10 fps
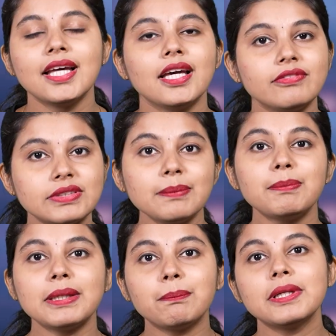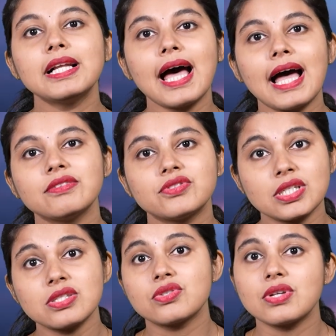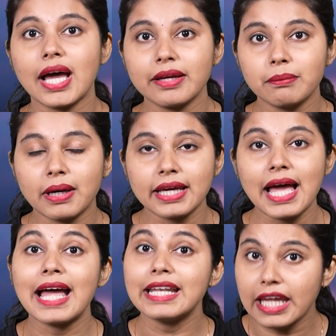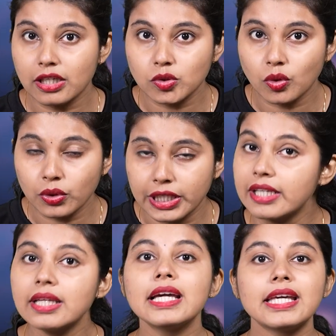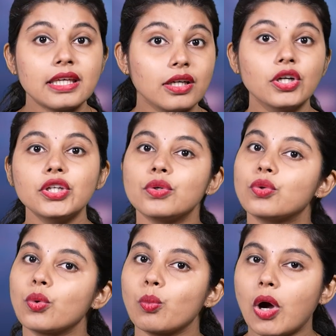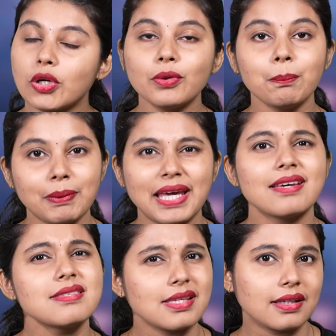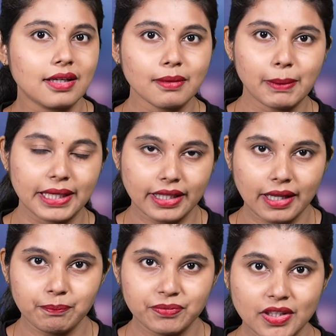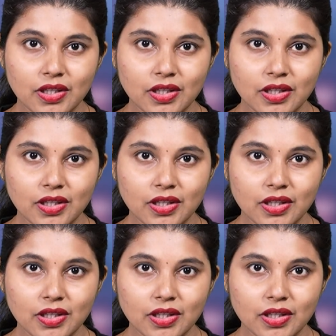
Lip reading: If the people have just drive by and ignore it, here you don't want to pay a single penny.